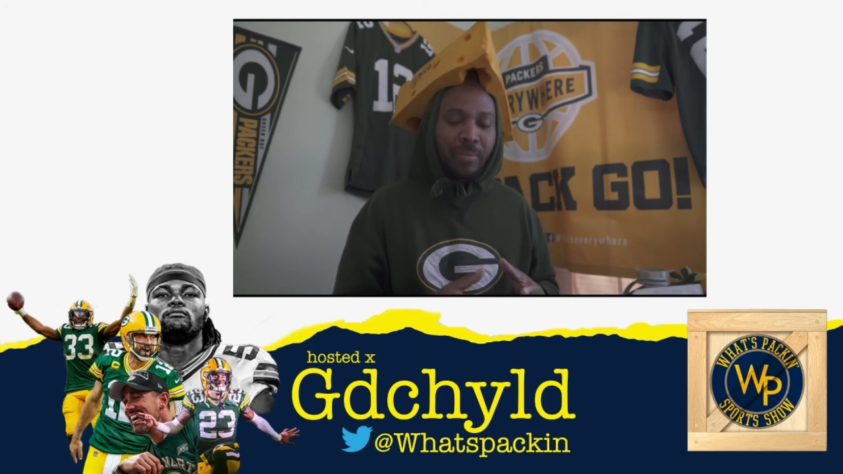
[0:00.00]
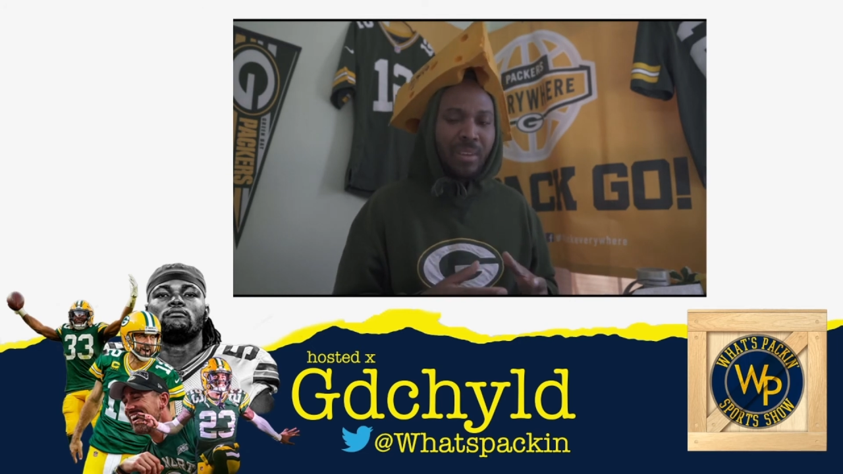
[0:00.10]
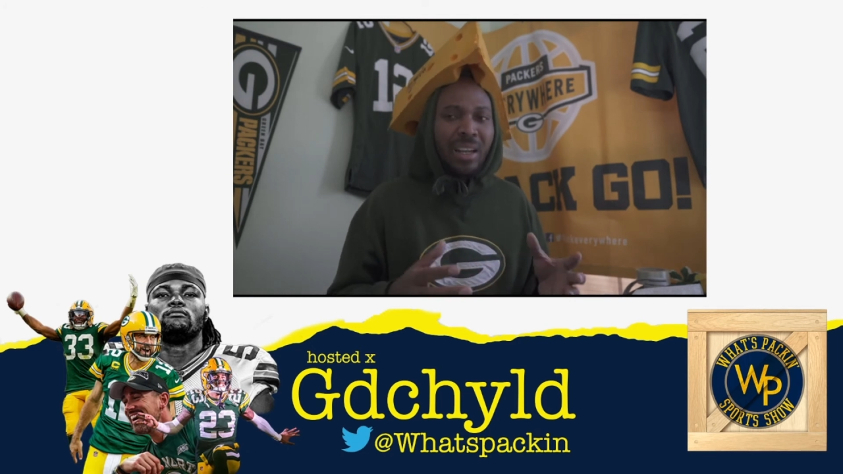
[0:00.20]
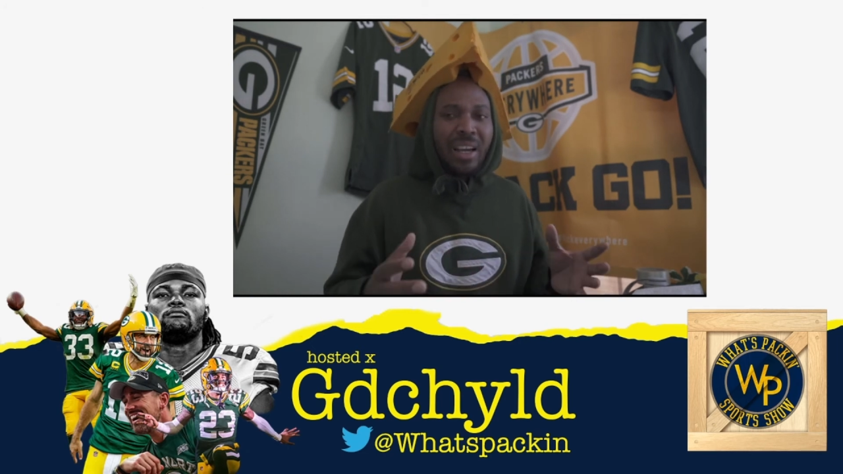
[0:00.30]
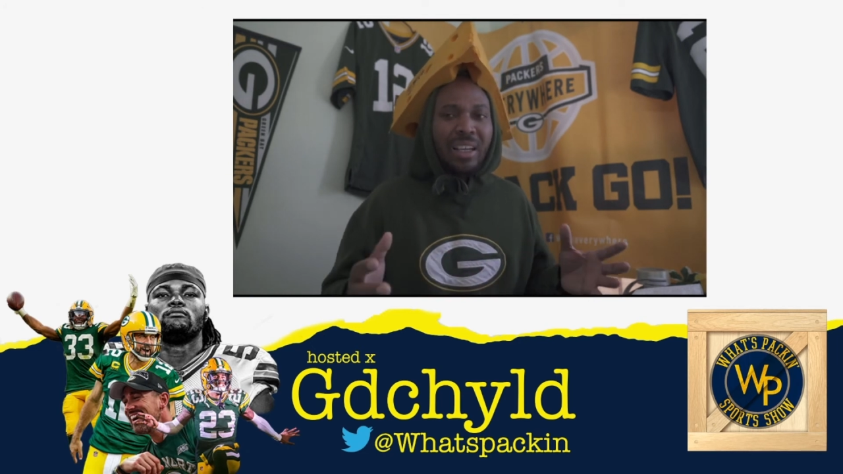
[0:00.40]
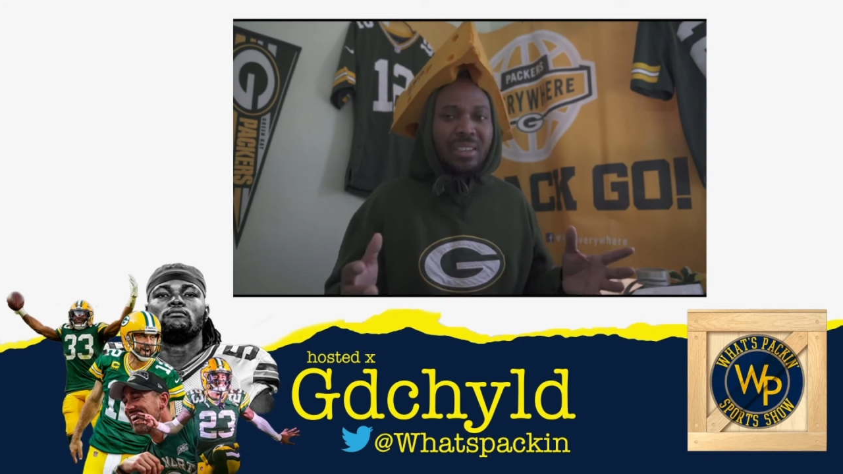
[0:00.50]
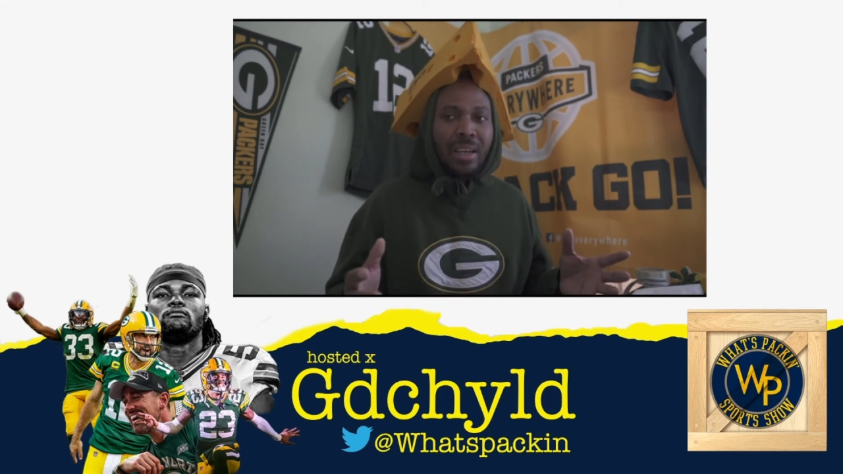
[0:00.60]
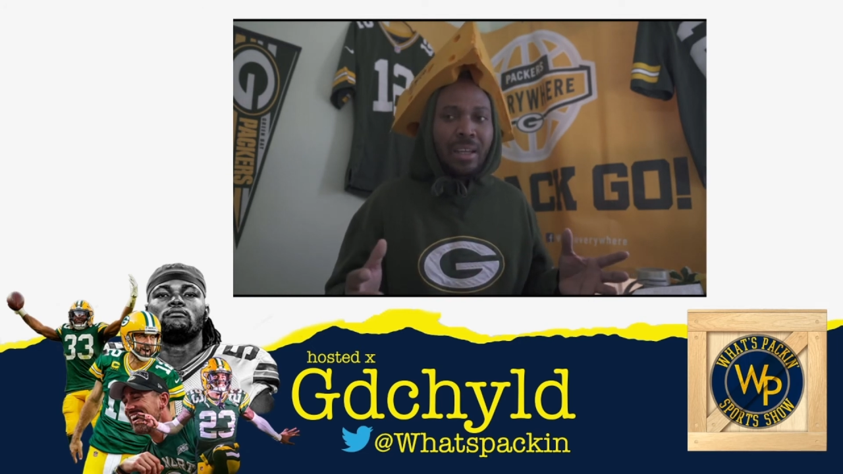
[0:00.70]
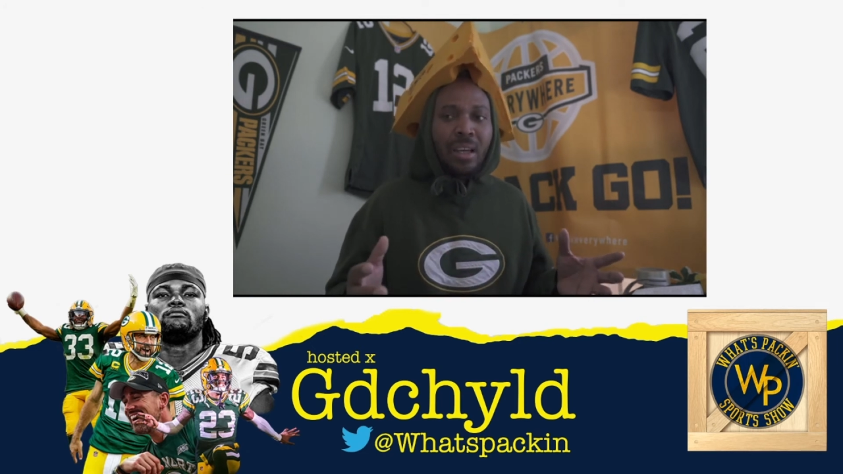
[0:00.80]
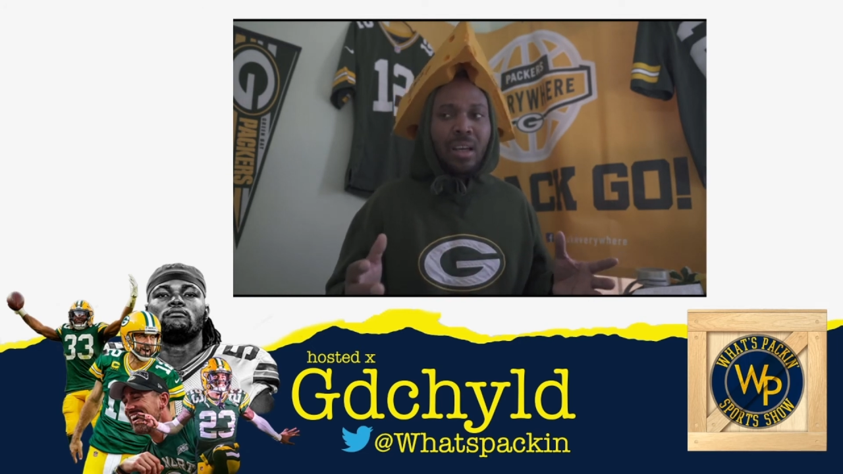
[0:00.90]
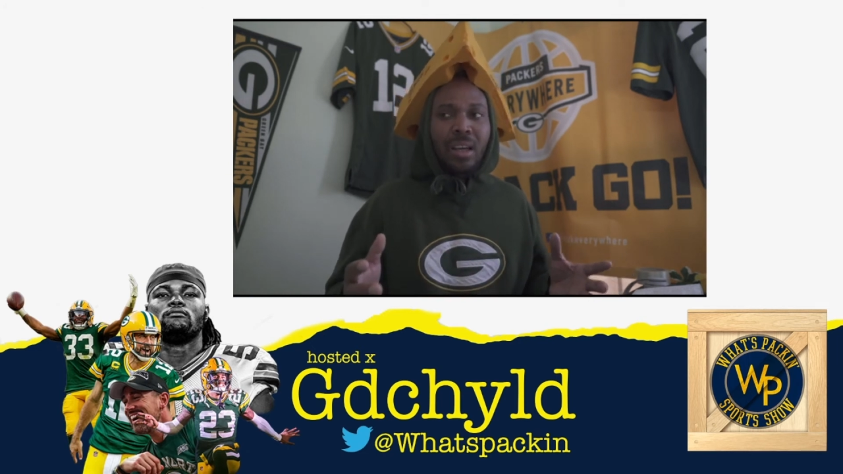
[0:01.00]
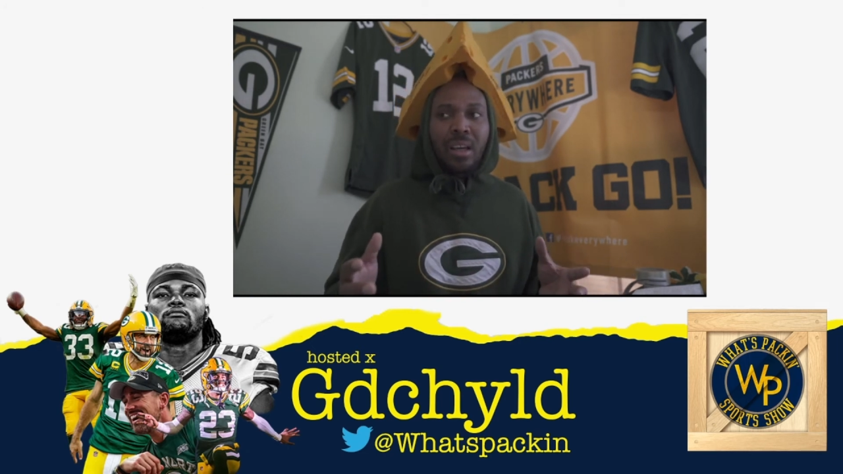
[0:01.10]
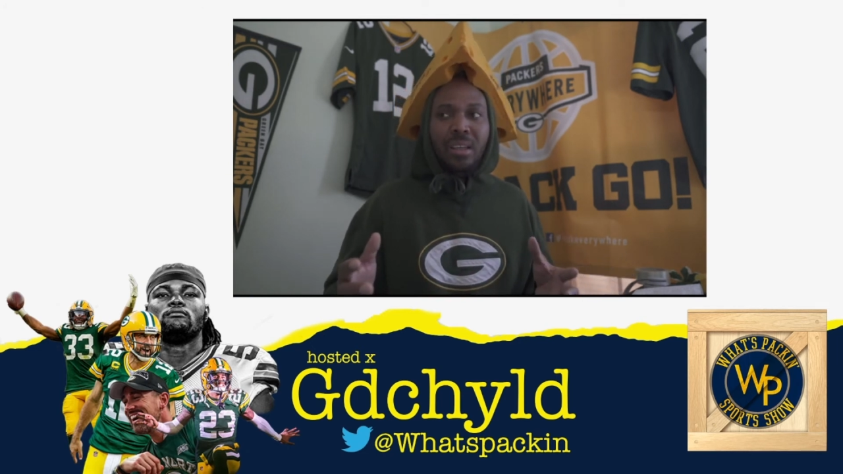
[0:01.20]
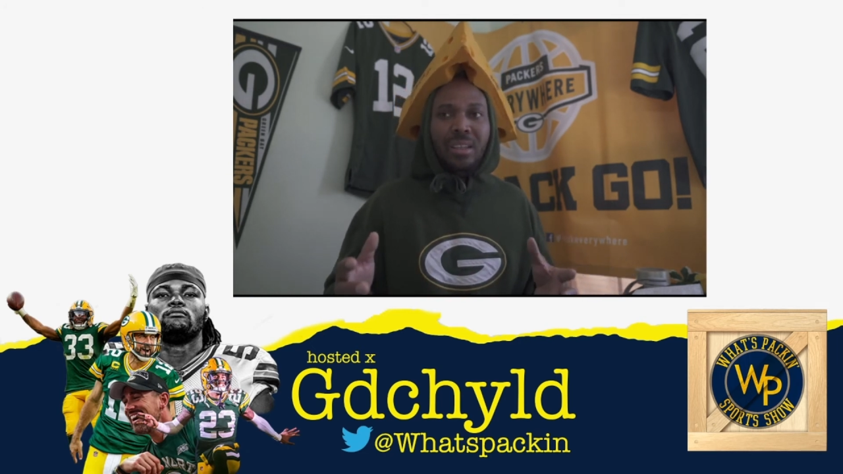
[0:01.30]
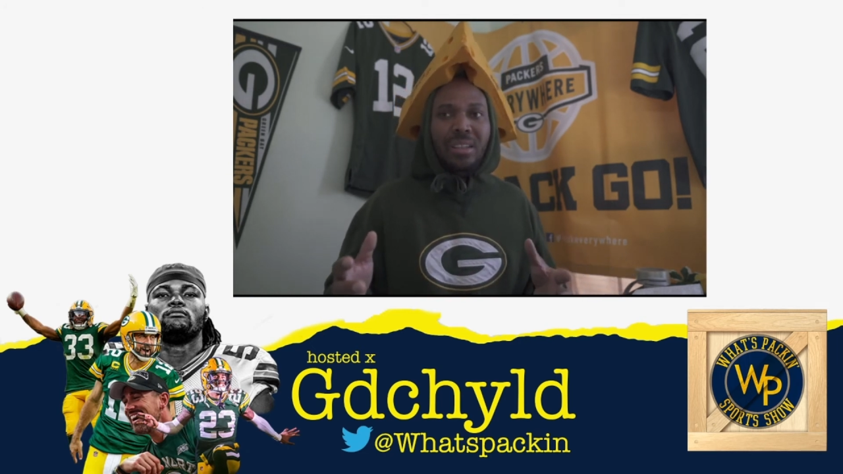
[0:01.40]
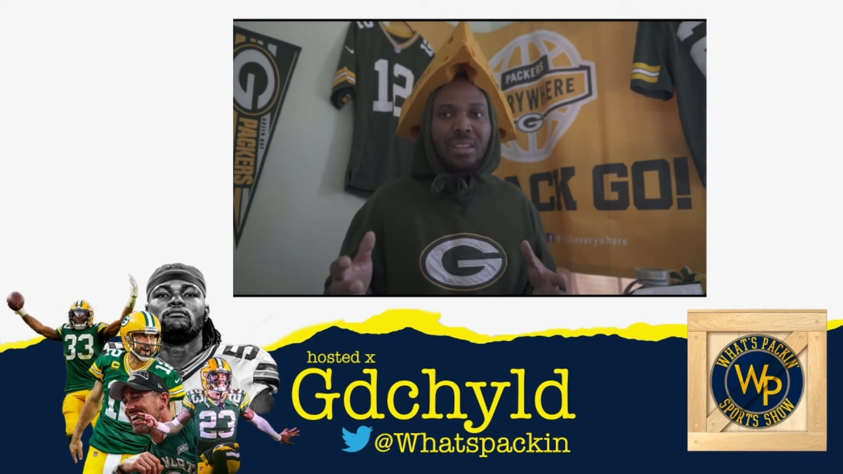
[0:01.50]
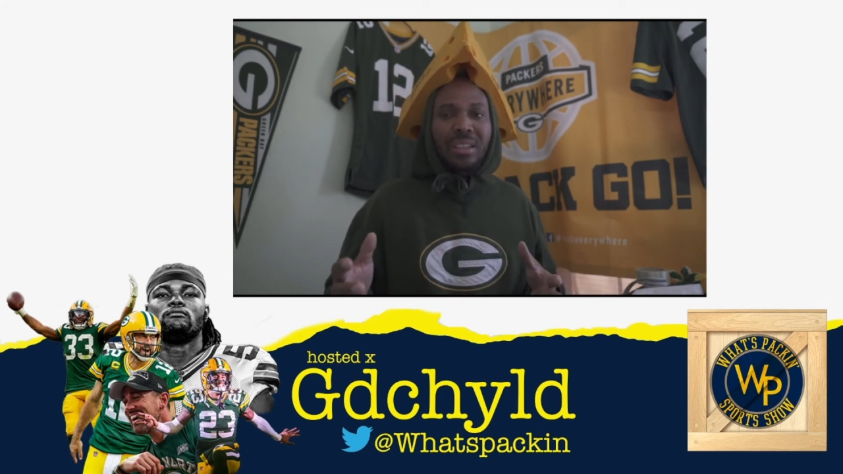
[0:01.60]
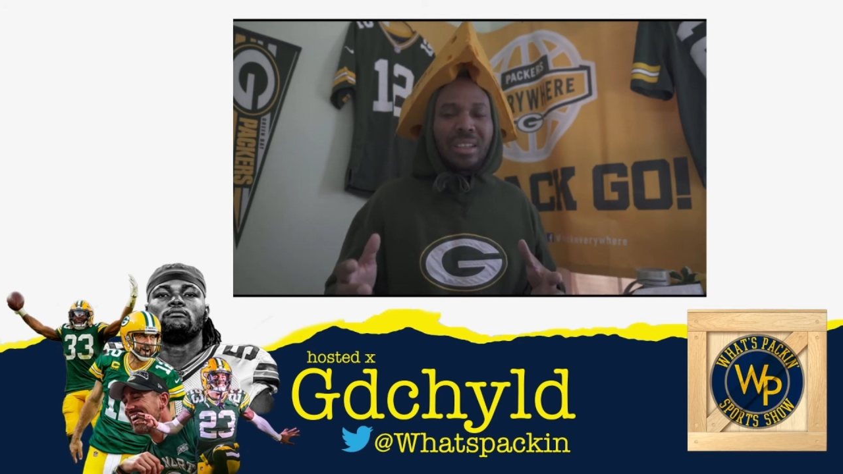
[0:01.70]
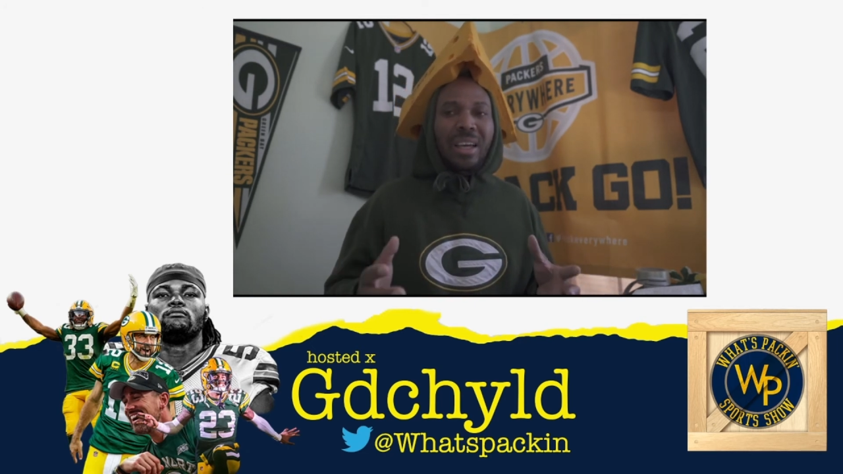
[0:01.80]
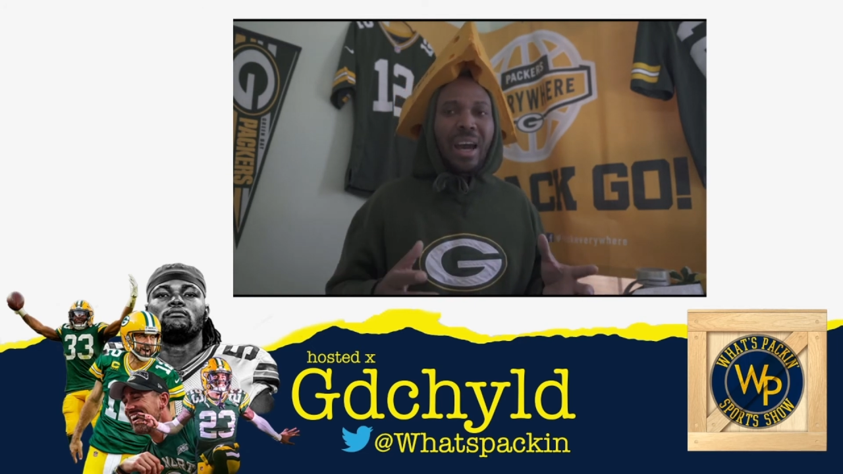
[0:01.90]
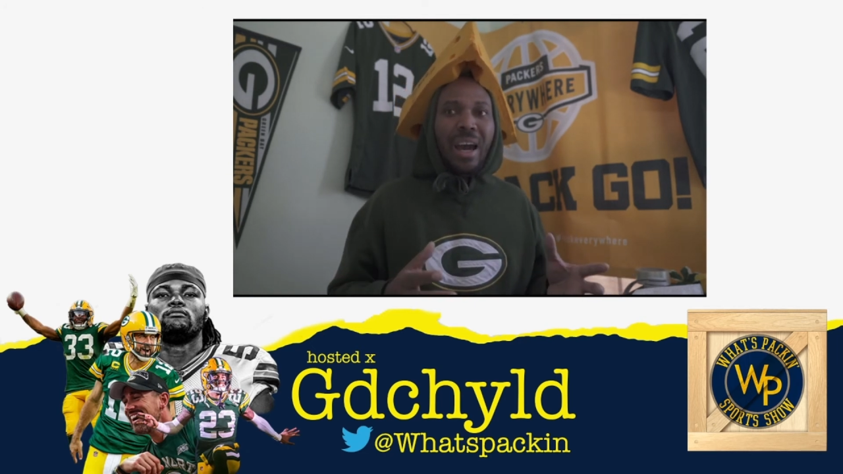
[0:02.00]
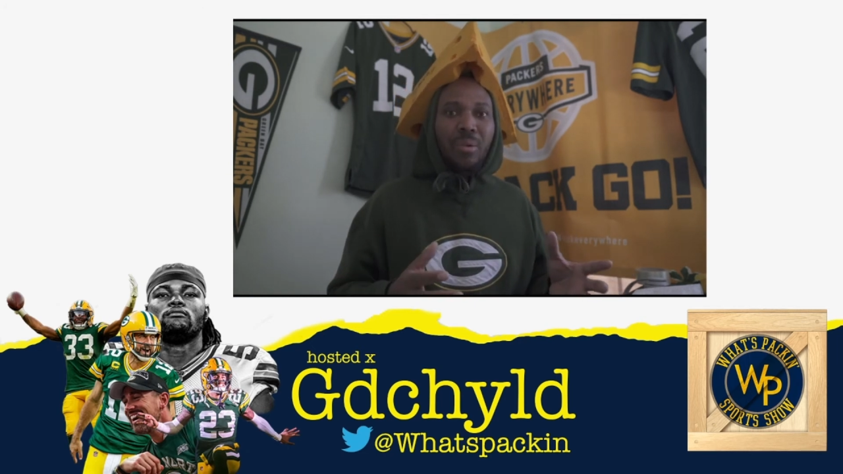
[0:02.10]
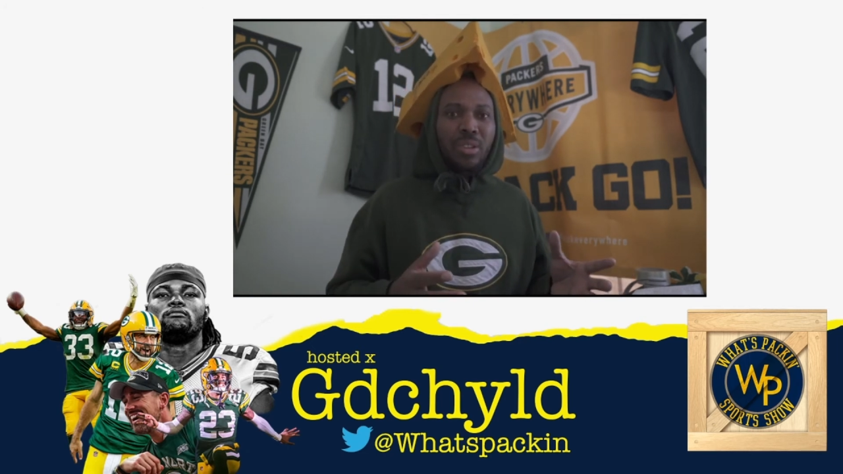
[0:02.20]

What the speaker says: And like I said, the guy